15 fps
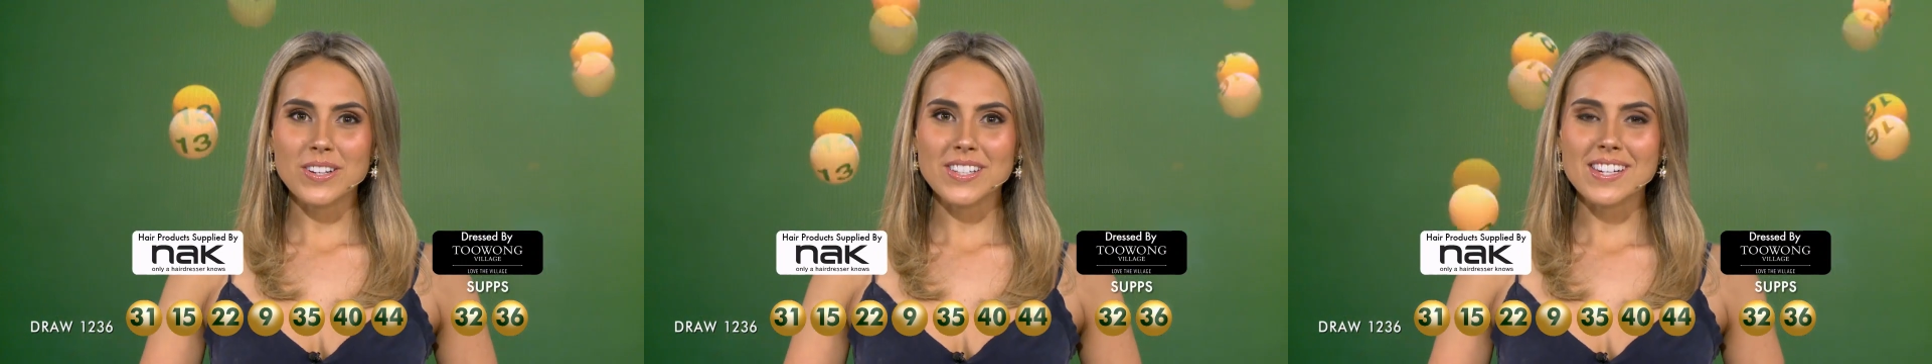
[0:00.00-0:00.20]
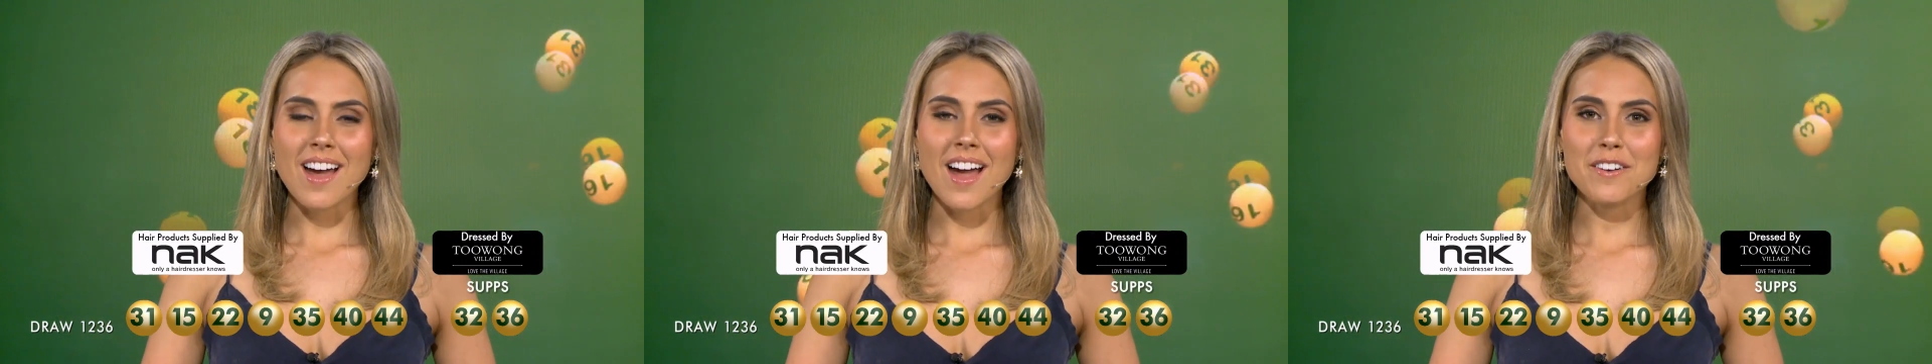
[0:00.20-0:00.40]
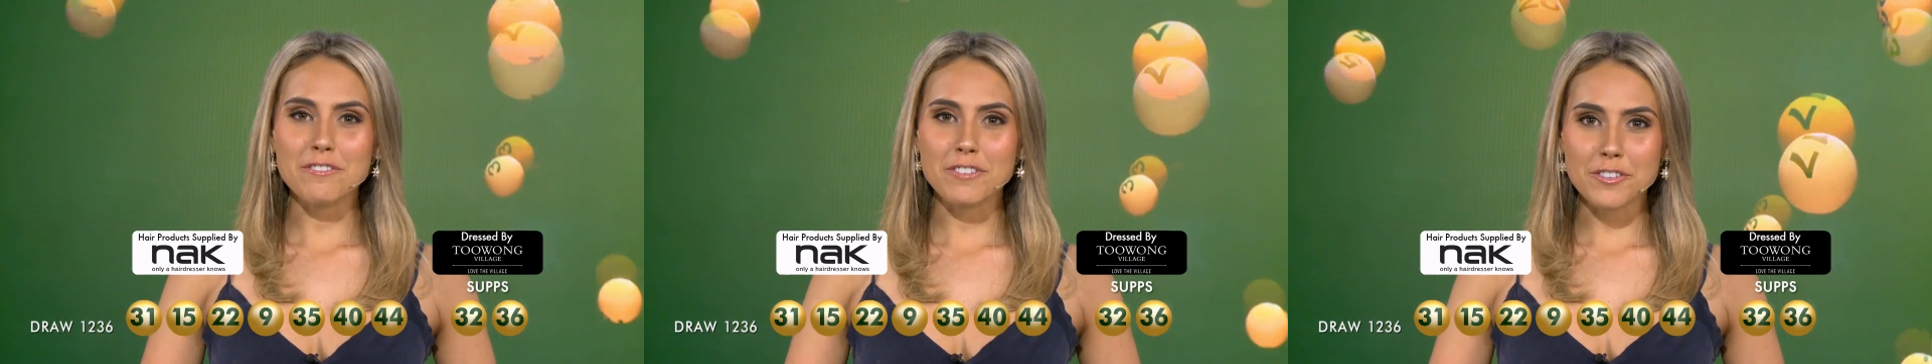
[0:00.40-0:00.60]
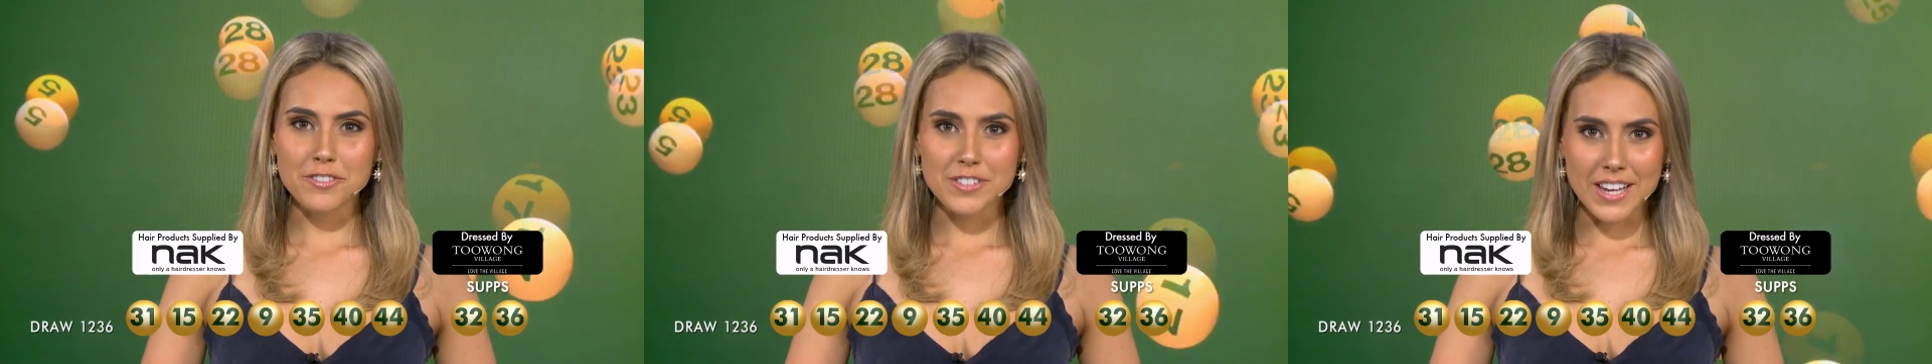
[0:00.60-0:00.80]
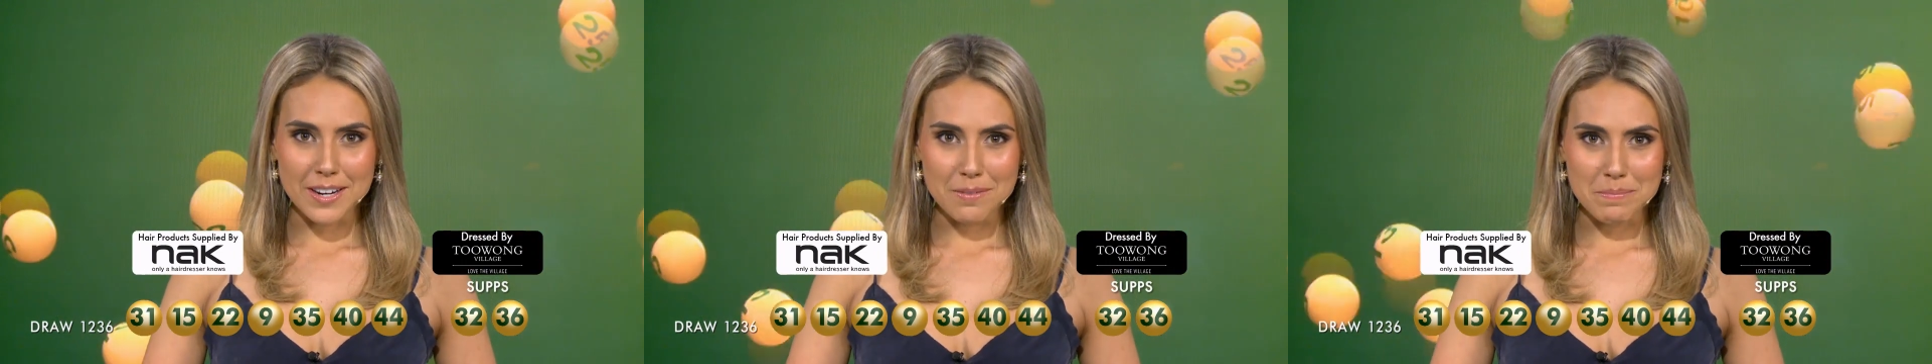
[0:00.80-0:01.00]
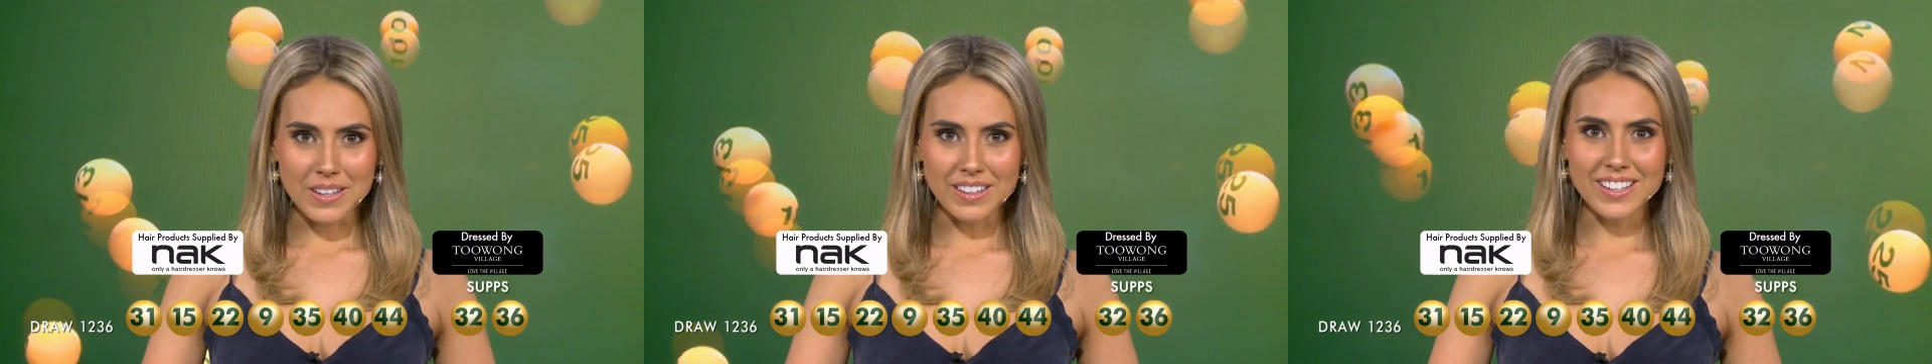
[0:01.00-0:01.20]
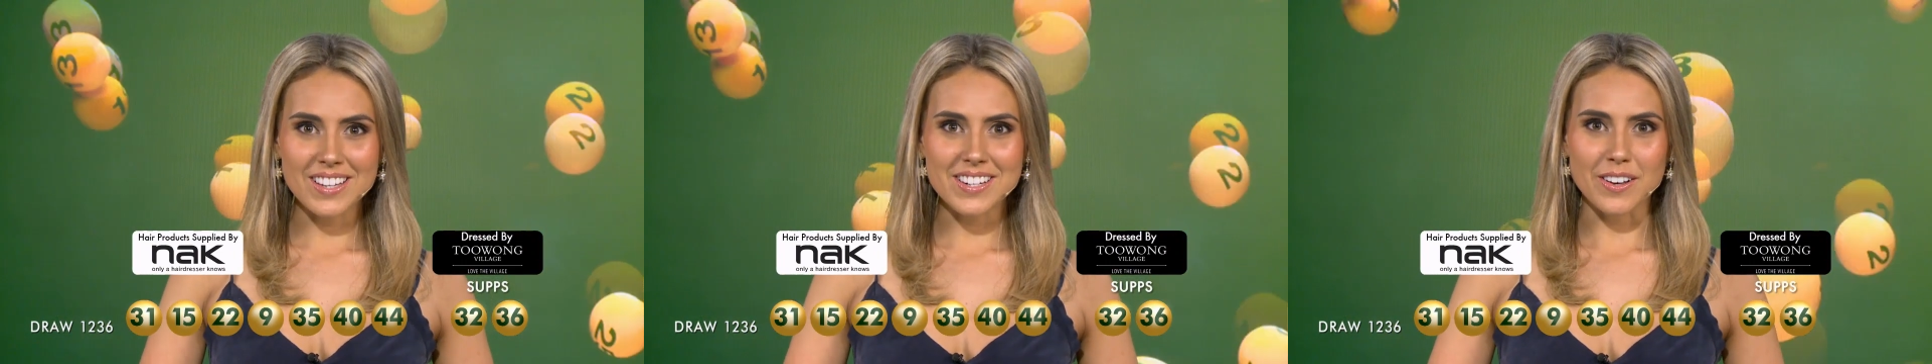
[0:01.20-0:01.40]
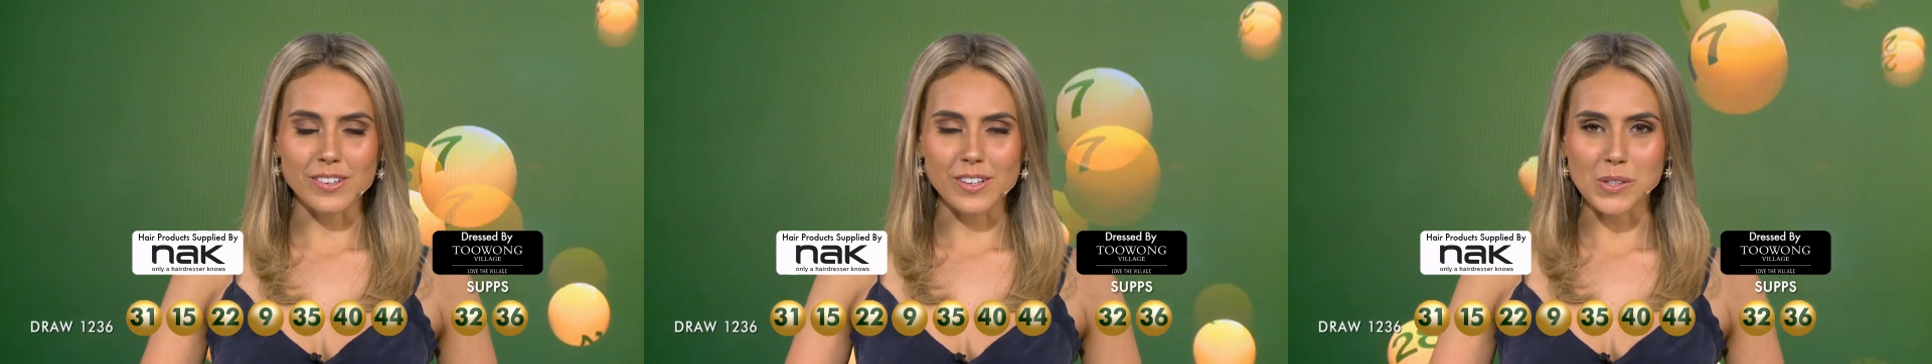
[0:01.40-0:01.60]
tonight, $15 million
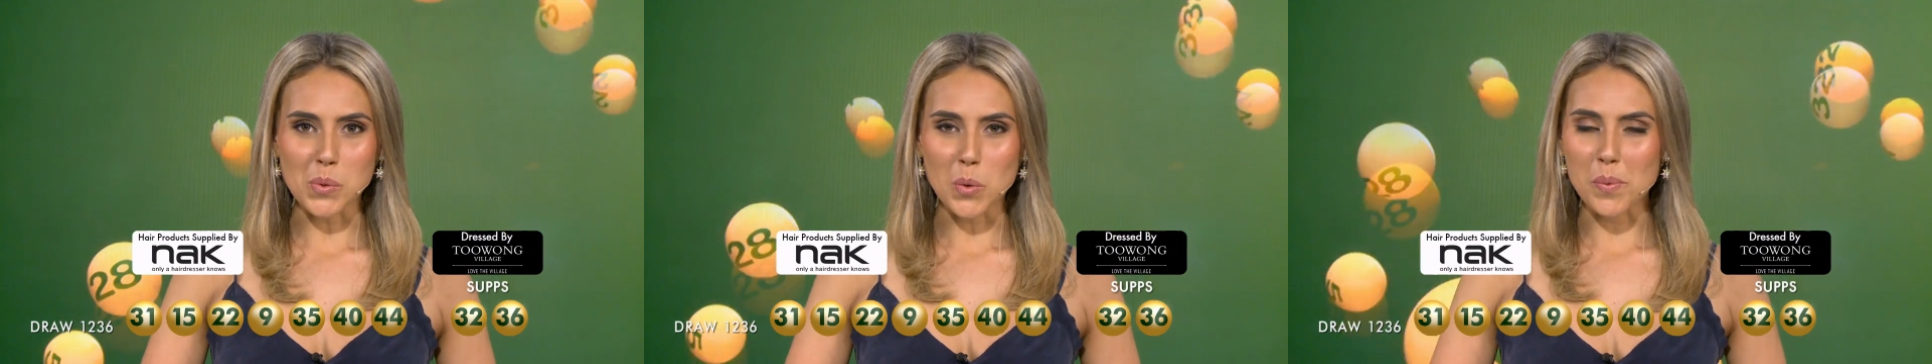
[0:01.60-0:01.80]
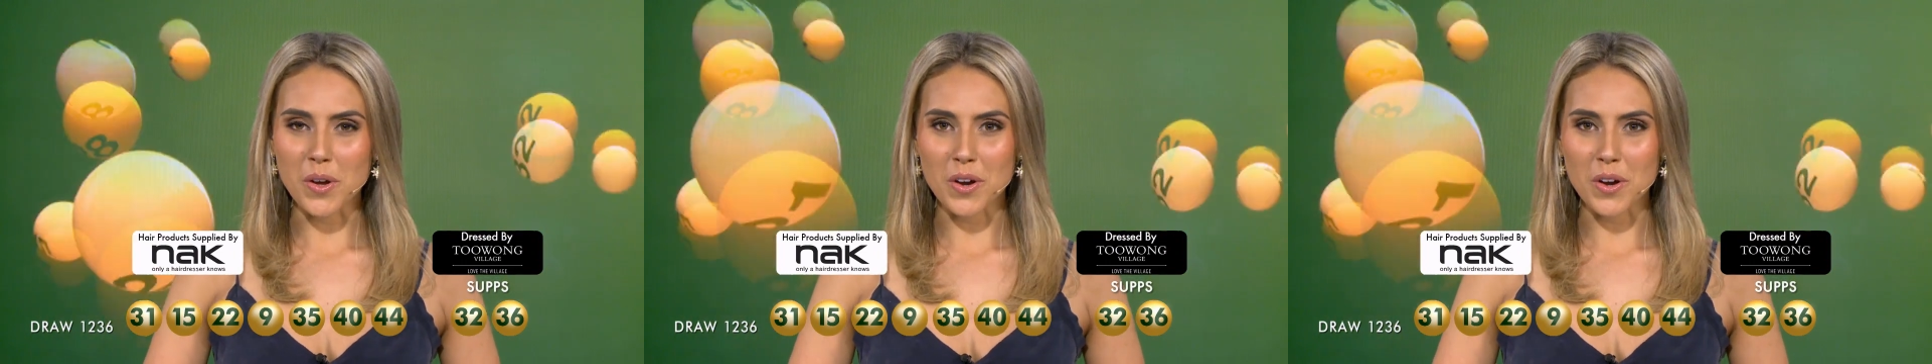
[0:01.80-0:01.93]
will be